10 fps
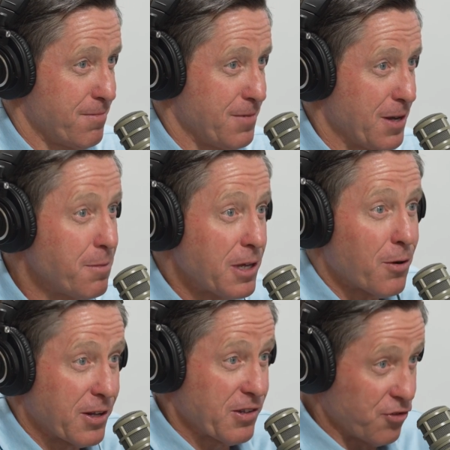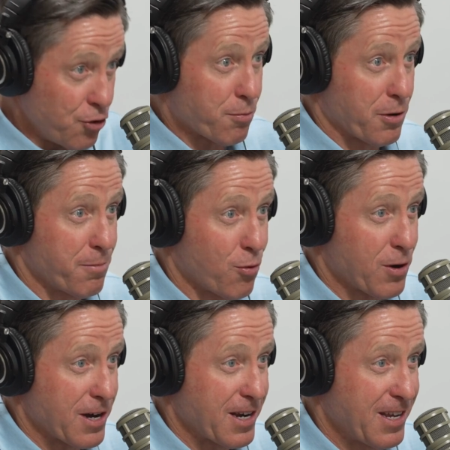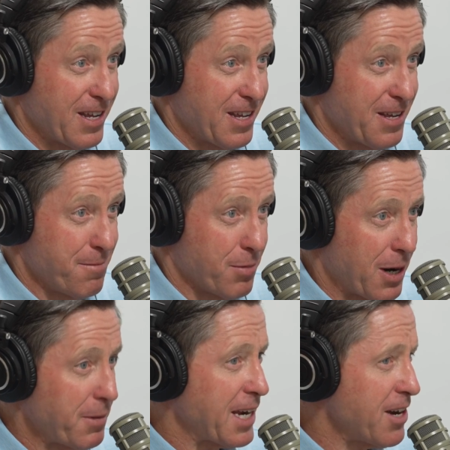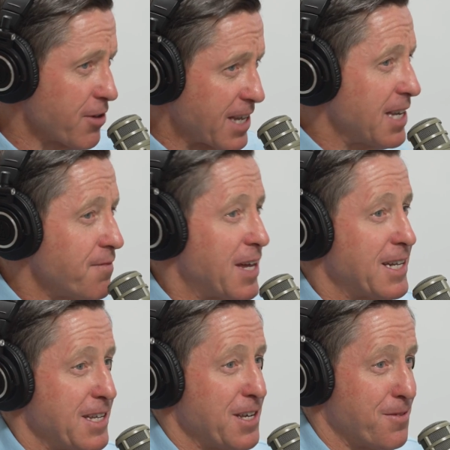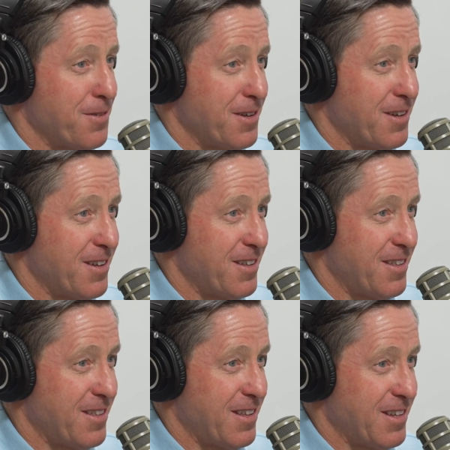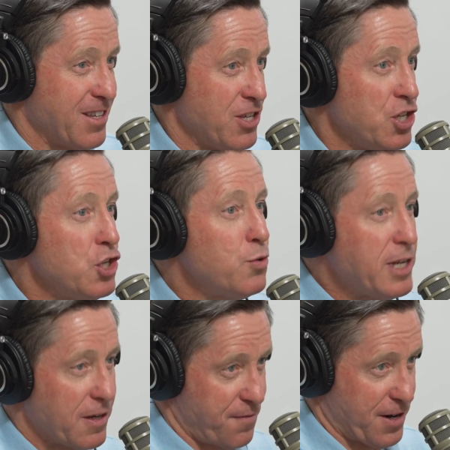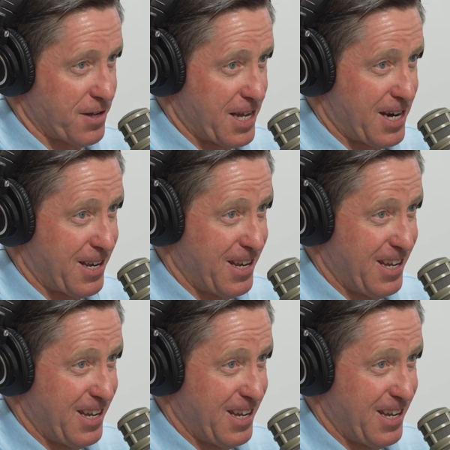It's super important, but I'm not here to give that to you. You need to figure that out.